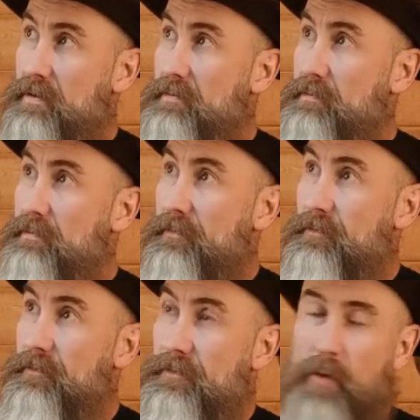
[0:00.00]
them
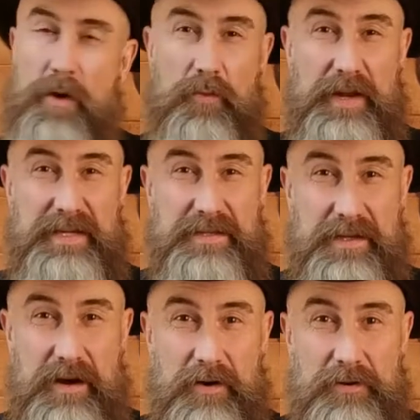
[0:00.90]
4 weeks
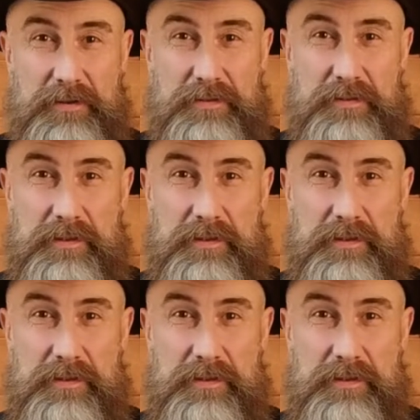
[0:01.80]
ago,